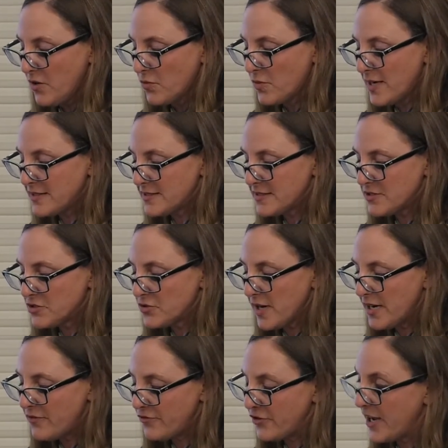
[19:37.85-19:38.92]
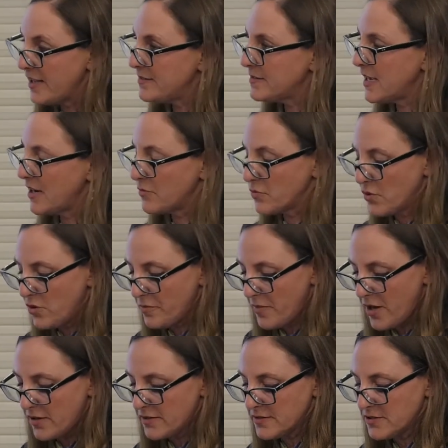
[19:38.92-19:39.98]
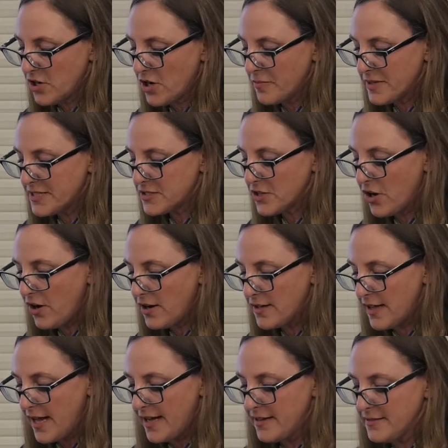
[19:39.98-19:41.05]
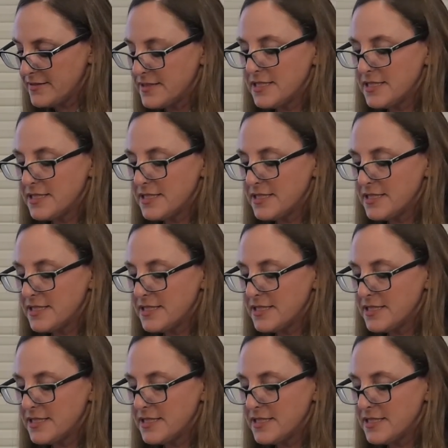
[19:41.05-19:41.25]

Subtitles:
Ruskin's great friend and role model, Thomas Carlyle,